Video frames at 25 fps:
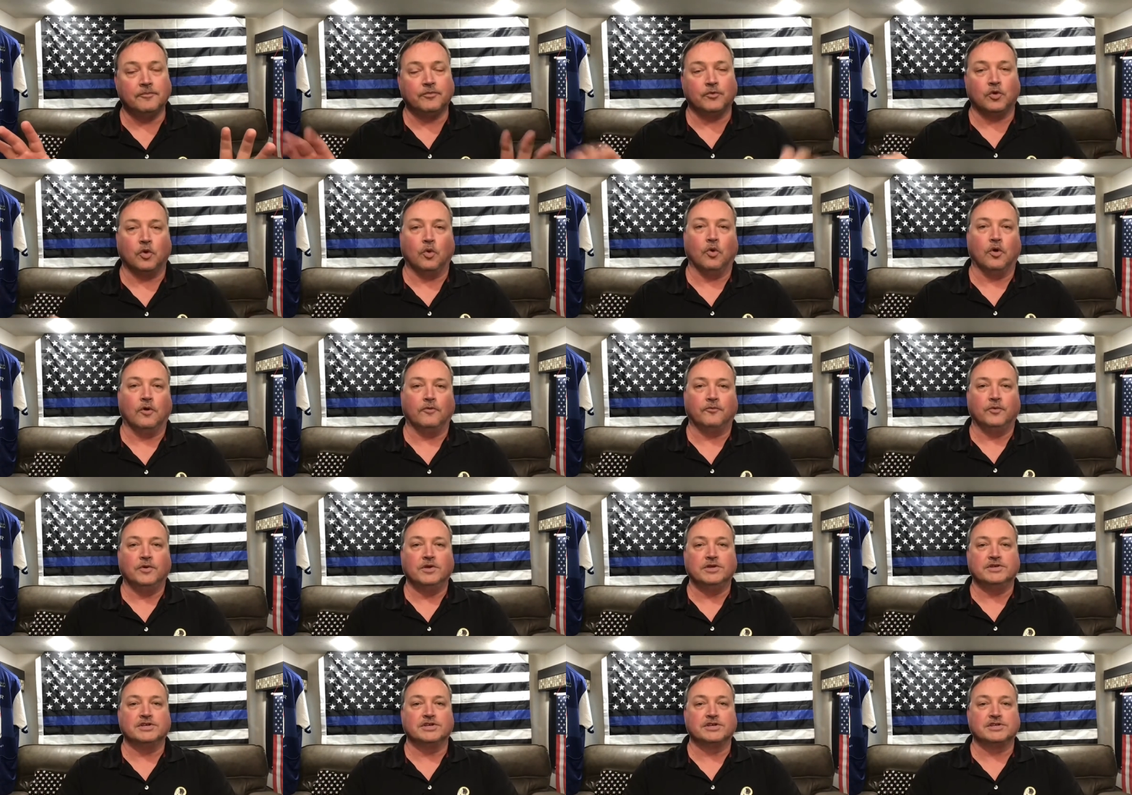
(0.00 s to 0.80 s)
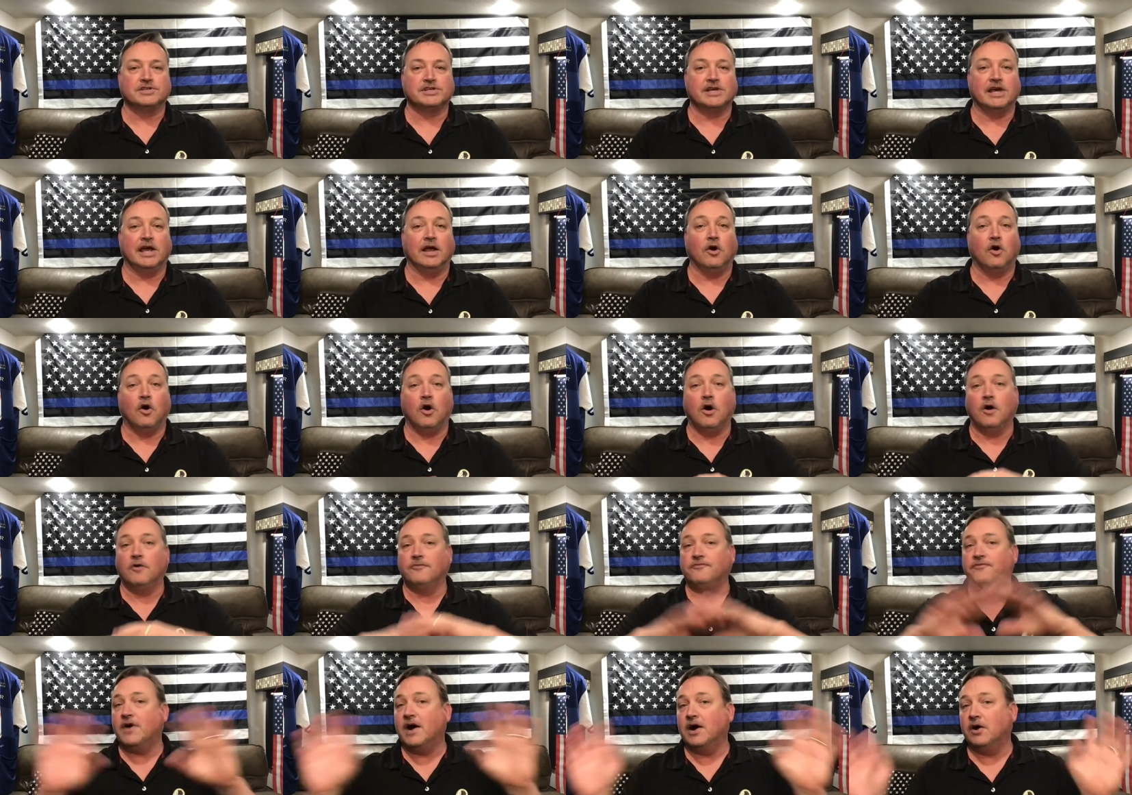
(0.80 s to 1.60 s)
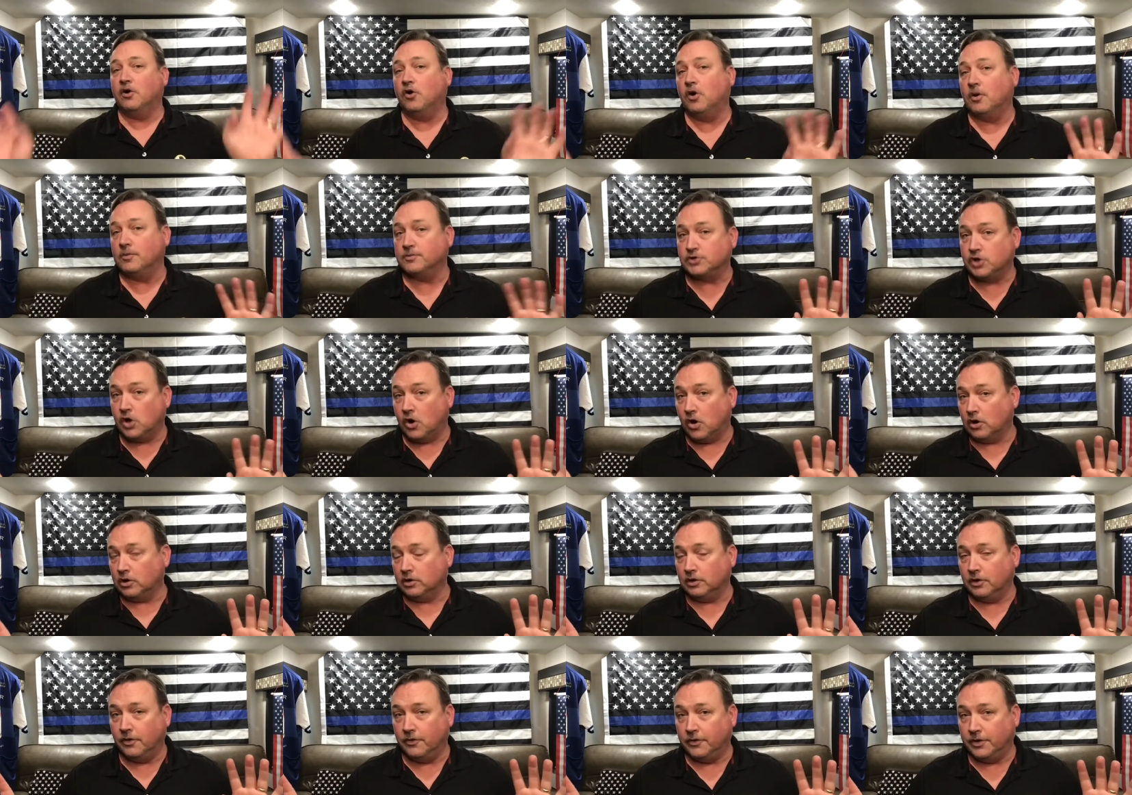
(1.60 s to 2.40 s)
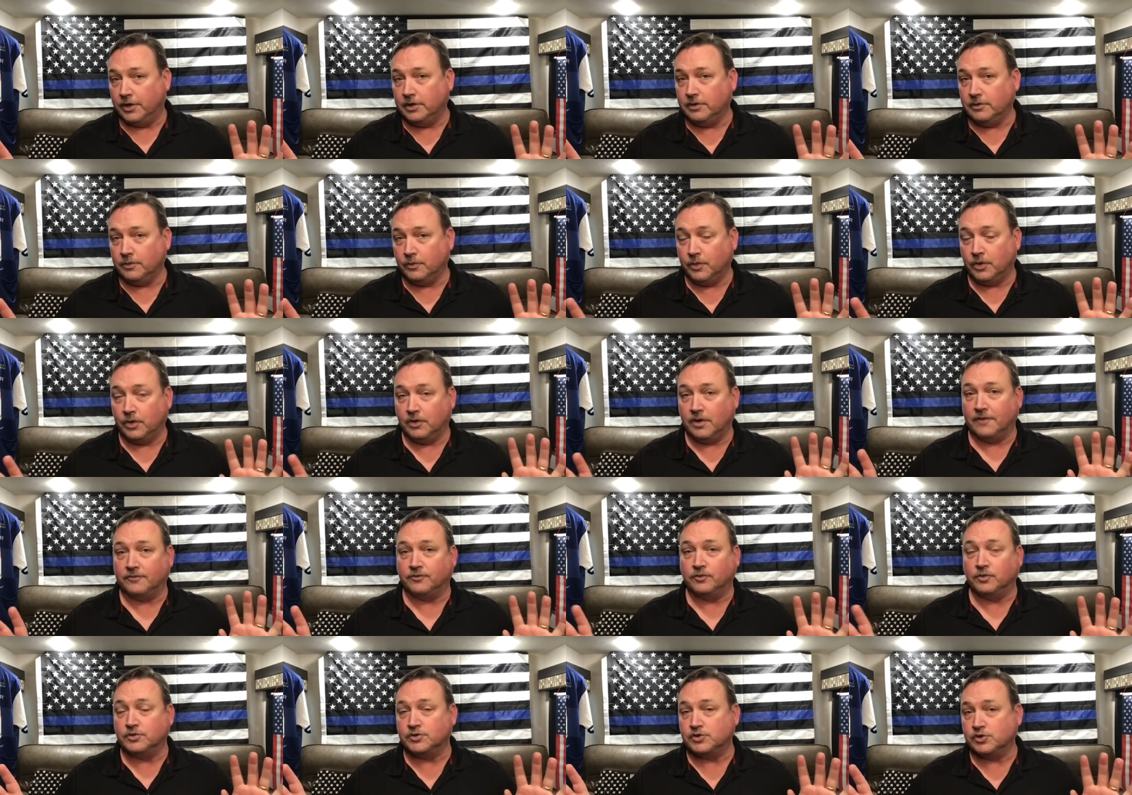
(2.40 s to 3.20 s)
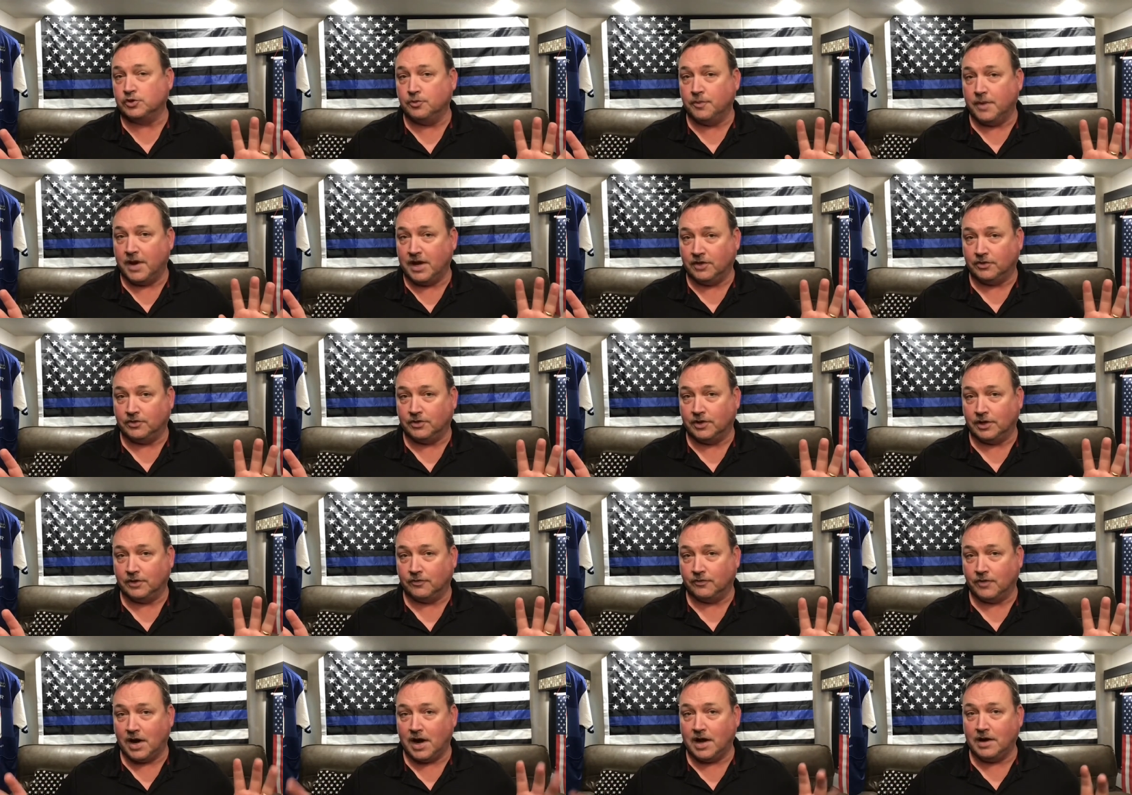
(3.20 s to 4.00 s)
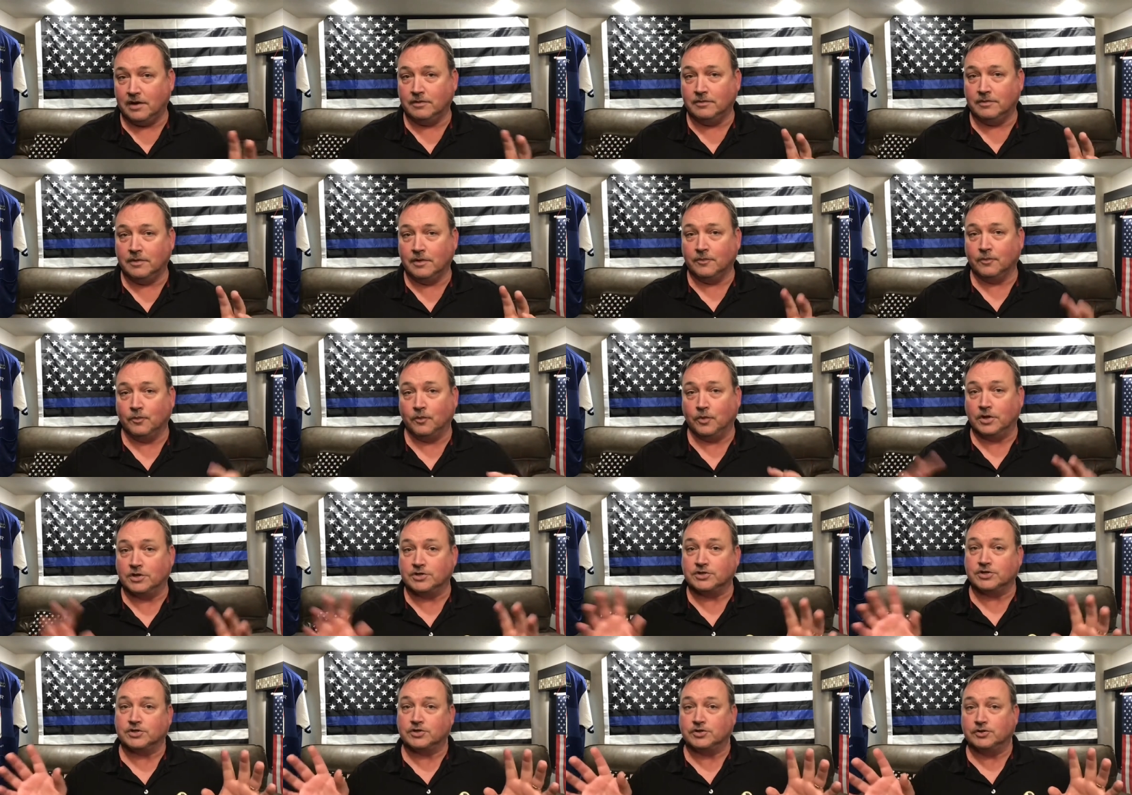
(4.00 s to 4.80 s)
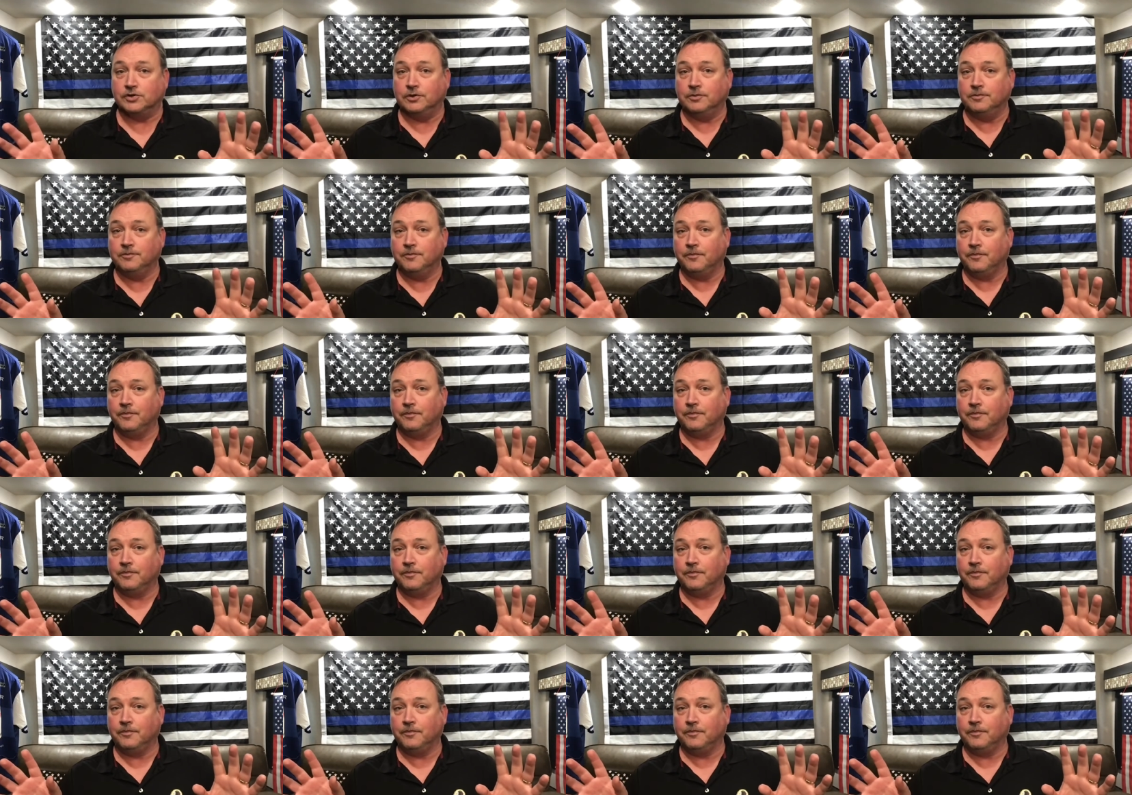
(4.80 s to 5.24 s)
or if we just say all firearms are loaded, we don't have to assume anything, right? What is assume?